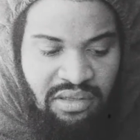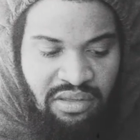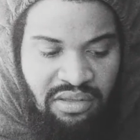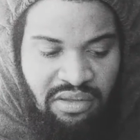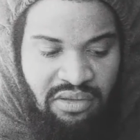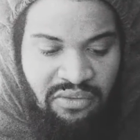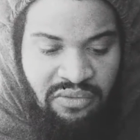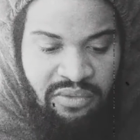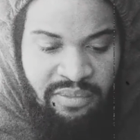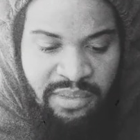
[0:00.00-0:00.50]

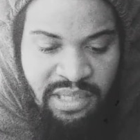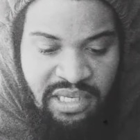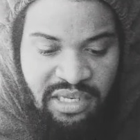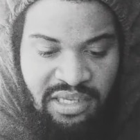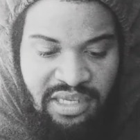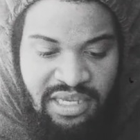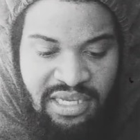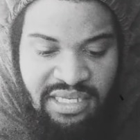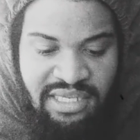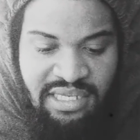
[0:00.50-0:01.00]
You don't want me to
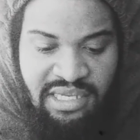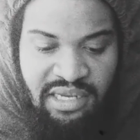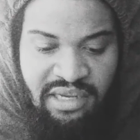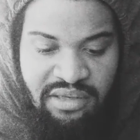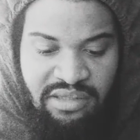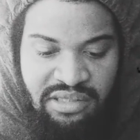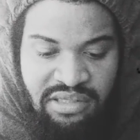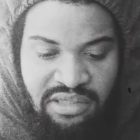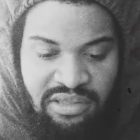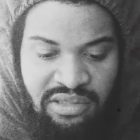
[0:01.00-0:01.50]
guess
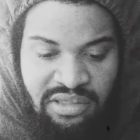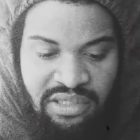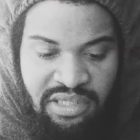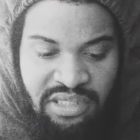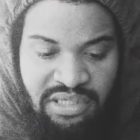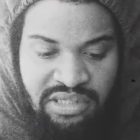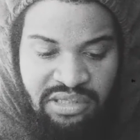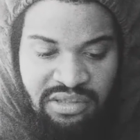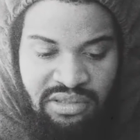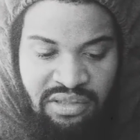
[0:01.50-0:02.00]
I still in the
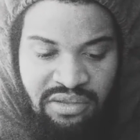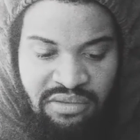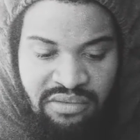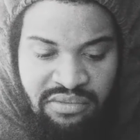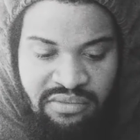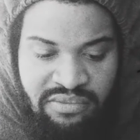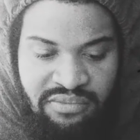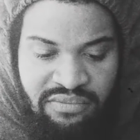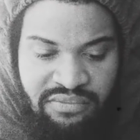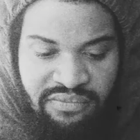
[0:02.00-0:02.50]
nation, though.
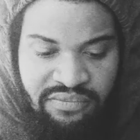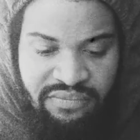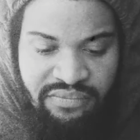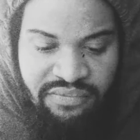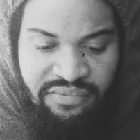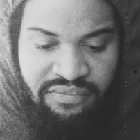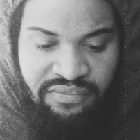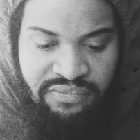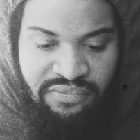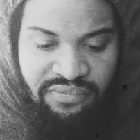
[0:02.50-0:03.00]

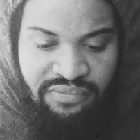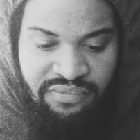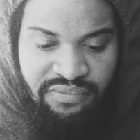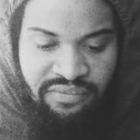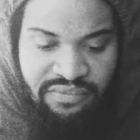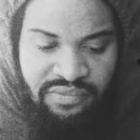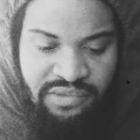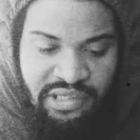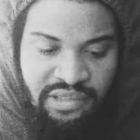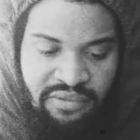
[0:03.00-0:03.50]

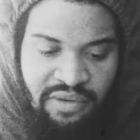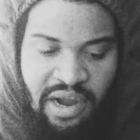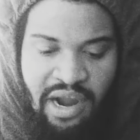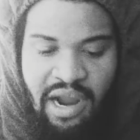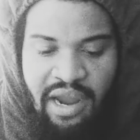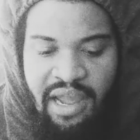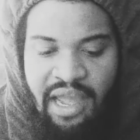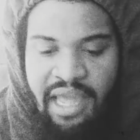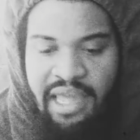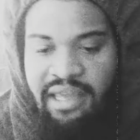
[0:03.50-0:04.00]
Well,
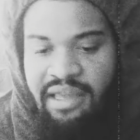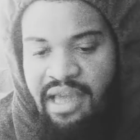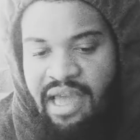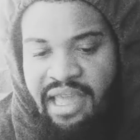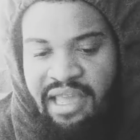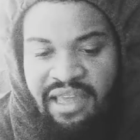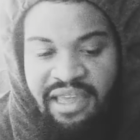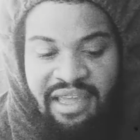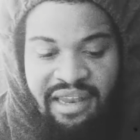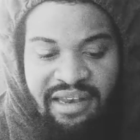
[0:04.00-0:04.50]
I ain't,
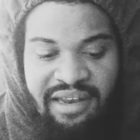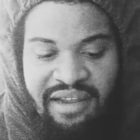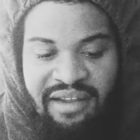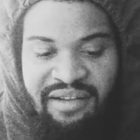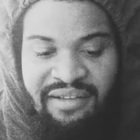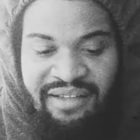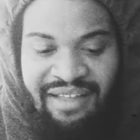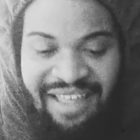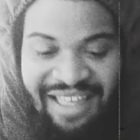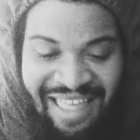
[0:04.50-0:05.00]
I ain't getting
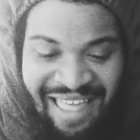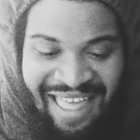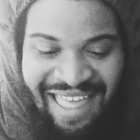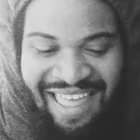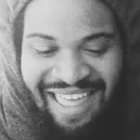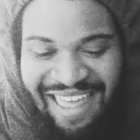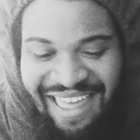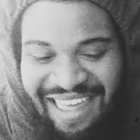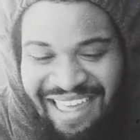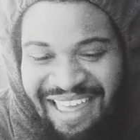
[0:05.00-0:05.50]

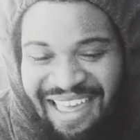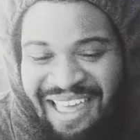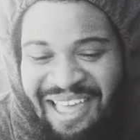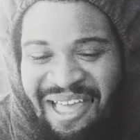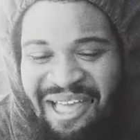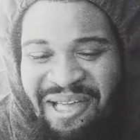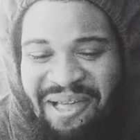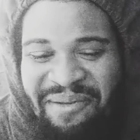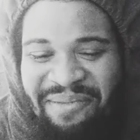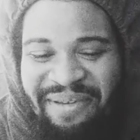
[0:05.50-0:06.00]

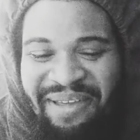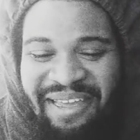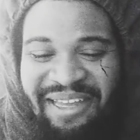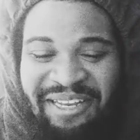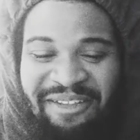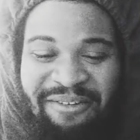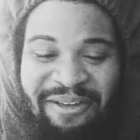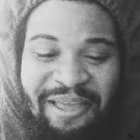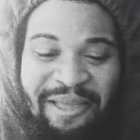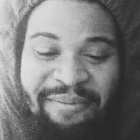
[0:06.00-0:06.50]
there. but
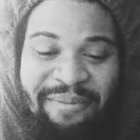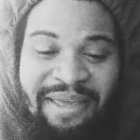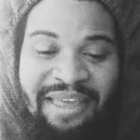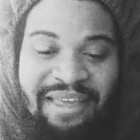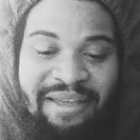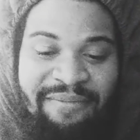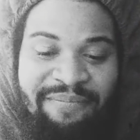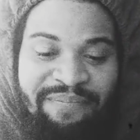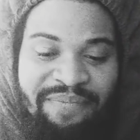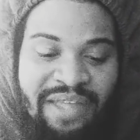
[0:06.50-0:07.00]
anyway,
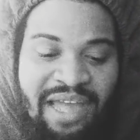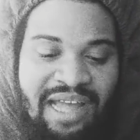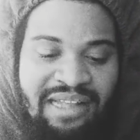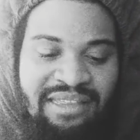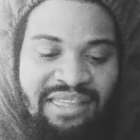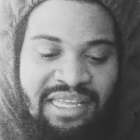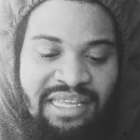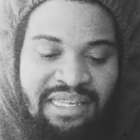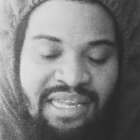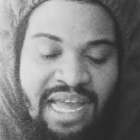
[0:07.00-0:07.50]
man, I
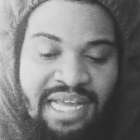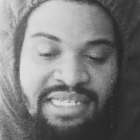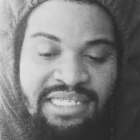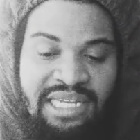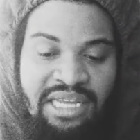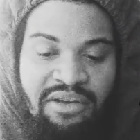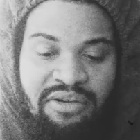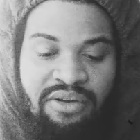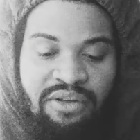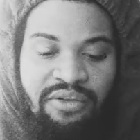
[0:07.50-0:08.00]
think
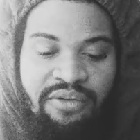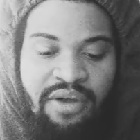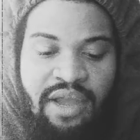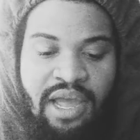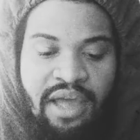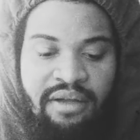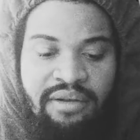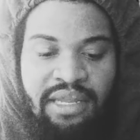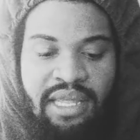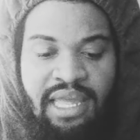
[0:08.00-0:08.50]
Najee on the
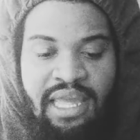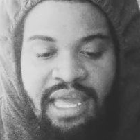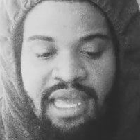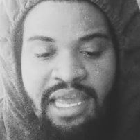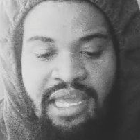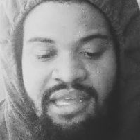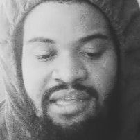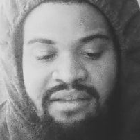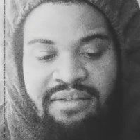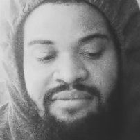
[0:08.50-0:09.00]
ground
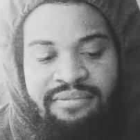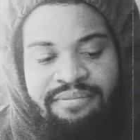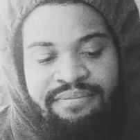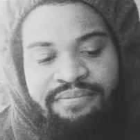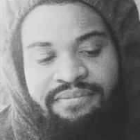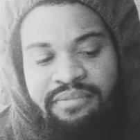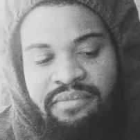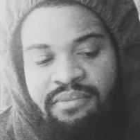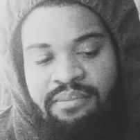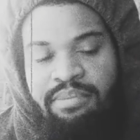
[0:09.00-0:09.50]
and
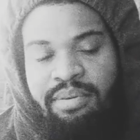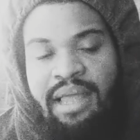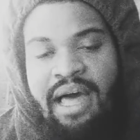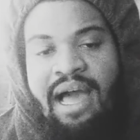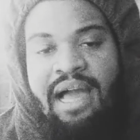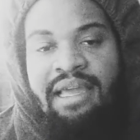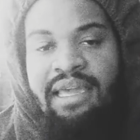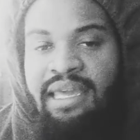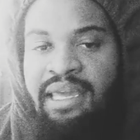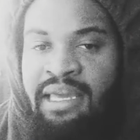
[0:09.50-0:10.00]

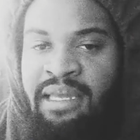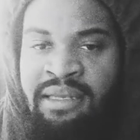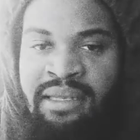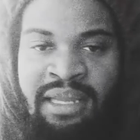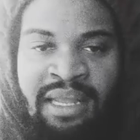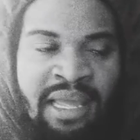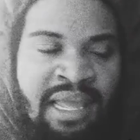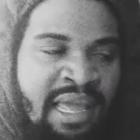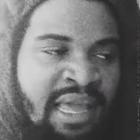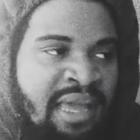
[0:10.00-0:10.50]

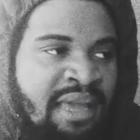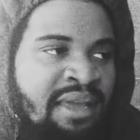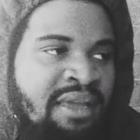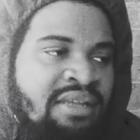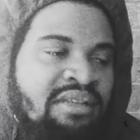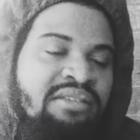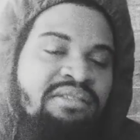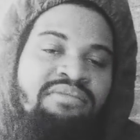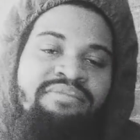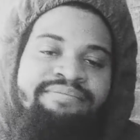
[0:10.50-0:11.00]
blocking
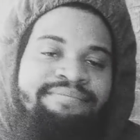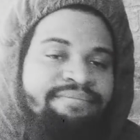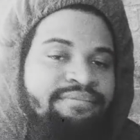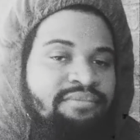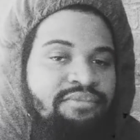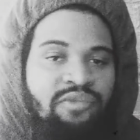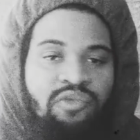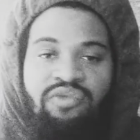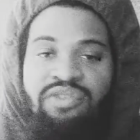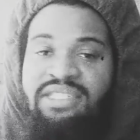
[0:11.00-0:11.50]
and
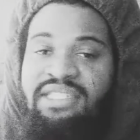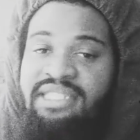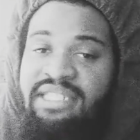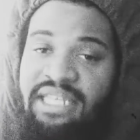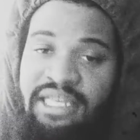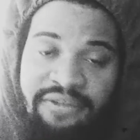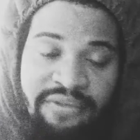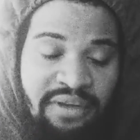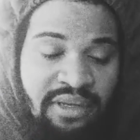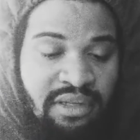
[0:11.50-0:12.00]

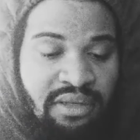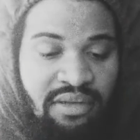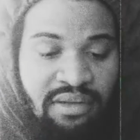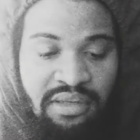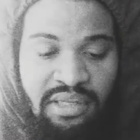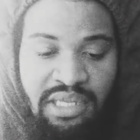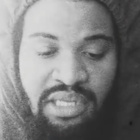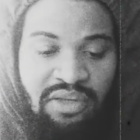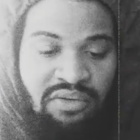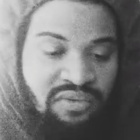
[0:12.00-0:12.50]
receiving.
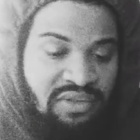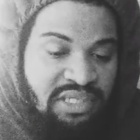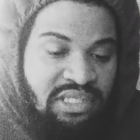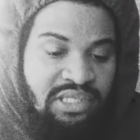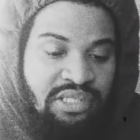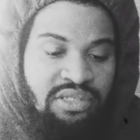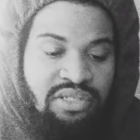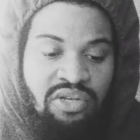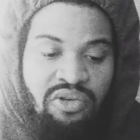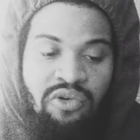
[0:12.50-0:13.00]
He was
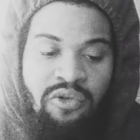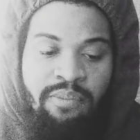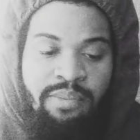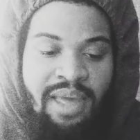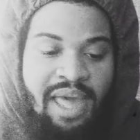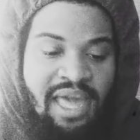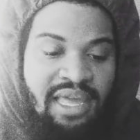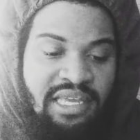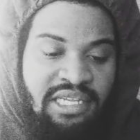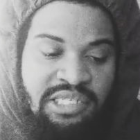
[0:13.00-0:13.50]
just a total
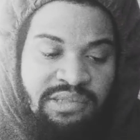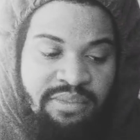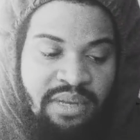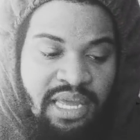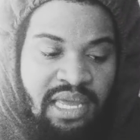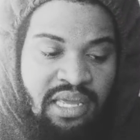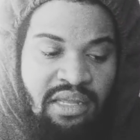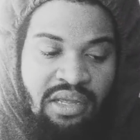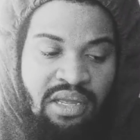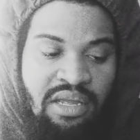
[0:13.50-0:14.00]
package,
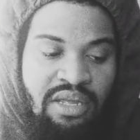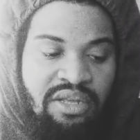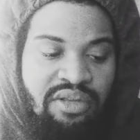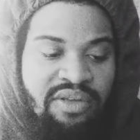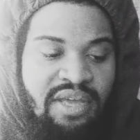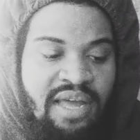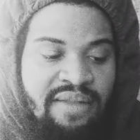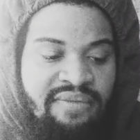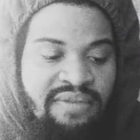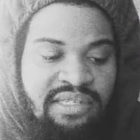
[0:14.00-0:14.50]
man.
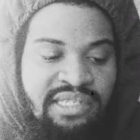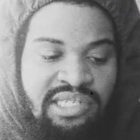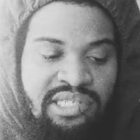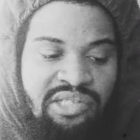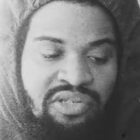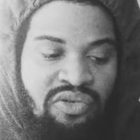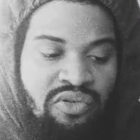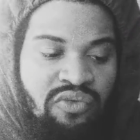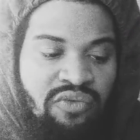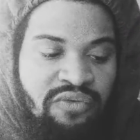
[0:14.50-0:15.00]
You have to
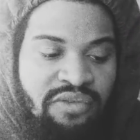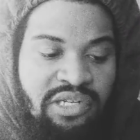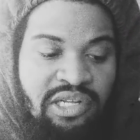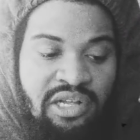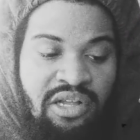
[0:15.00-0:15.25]
salute.